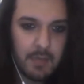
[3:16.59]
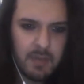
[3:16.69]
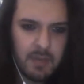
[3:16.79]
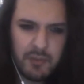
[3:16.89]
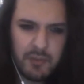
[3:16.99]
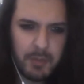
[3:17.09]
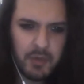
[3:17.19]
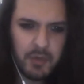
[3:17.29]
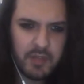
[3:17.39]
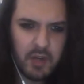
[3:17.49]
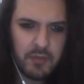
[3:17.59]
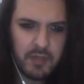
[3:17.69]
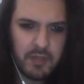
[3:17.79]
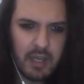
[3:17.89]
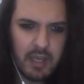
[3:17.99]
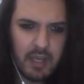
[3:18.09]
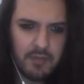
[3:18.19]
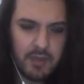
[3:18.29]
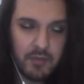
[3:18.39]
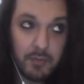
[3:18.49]
It will even support the old
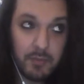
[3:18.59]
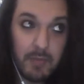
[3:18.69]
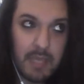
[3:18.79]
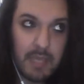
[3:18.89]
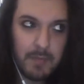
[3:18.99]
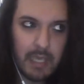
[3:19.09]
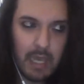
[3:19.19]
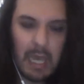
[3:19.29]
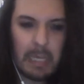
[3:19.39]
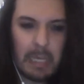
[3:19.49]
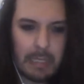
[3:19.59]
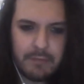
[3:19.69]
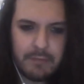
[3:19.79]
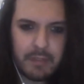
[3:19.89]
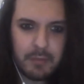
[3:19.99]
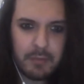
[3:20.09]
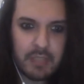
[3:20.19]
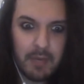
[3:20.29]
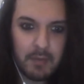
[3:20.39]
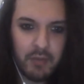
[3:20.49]
iPhones, maybe. I, I have to double
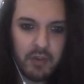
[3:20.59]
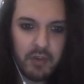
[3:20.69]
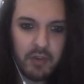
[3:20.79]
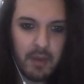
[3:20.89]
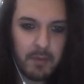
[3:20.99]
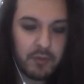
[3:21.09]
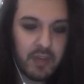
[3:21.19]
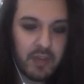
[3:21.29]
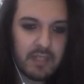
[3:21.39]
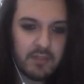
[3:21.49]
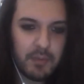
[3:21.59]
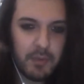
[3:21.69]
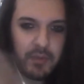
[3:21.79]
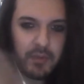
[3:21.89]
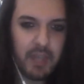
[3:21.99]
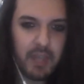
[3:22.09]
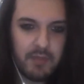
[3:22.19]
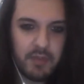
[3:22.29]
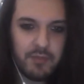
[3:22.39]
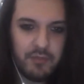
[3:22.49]
check with the program. We were trying to even support the
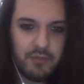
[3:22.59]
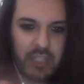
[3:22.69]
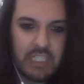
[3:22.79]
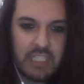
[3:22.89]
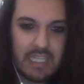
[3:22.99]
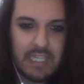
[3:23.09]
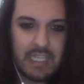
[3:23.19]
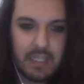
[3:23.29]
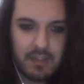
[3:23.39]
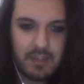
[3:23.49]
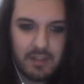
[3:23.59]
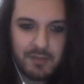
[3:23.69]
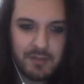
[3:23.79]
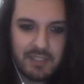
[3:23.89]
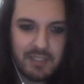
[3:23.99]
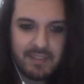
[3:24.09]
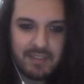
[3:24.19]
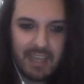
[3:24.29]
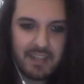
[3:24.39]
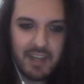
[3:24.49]
iPhone three G, which is the
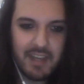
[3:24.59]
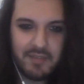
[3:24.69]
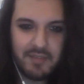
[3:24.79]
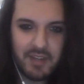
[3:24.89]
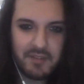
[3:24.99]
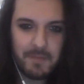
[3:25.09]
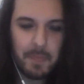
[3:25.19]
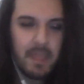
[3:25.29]
second iPhone.